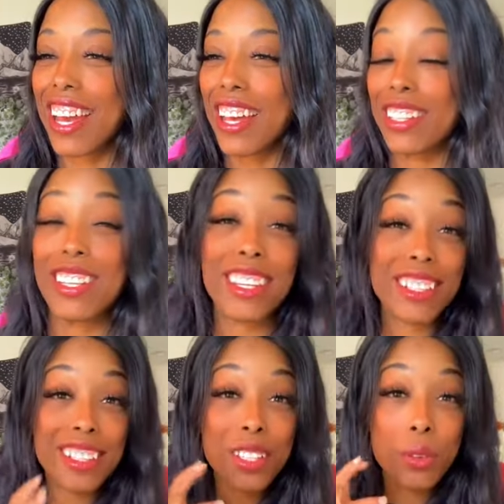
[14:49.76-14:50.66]
And
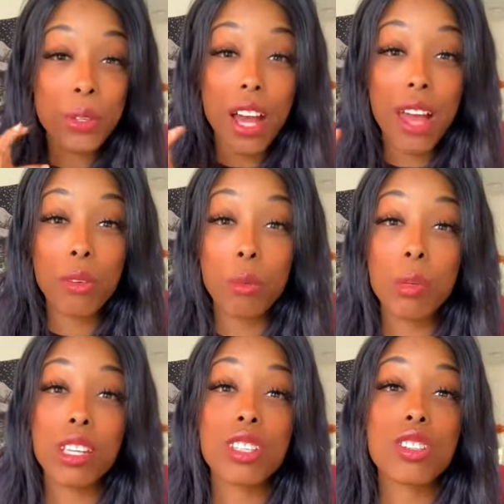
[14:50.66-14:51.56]
you and I will
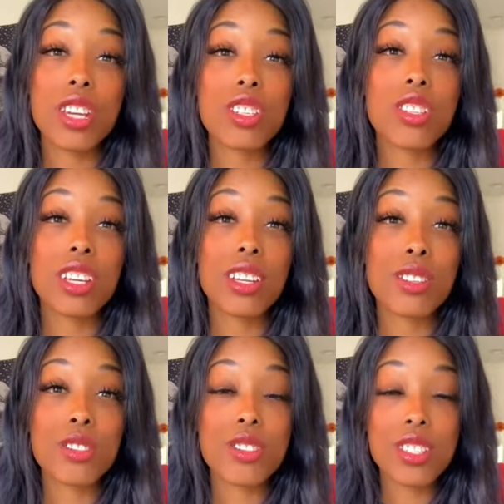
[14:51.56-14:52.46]
be exchanging
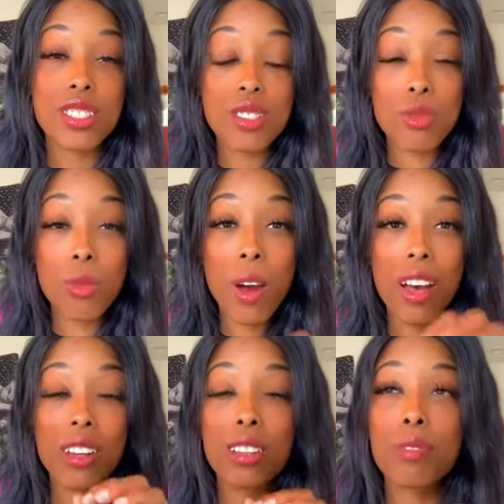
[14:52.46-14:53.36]
energies as
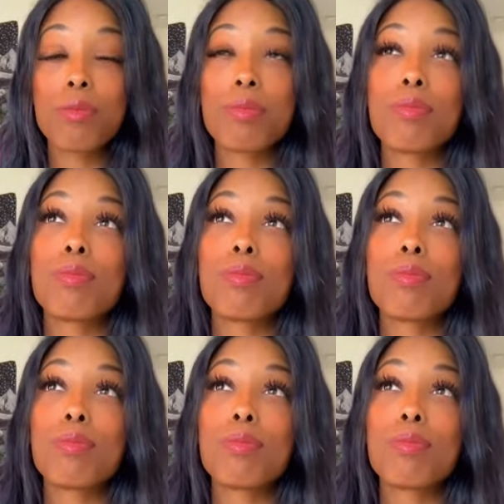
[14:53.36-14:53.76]
well.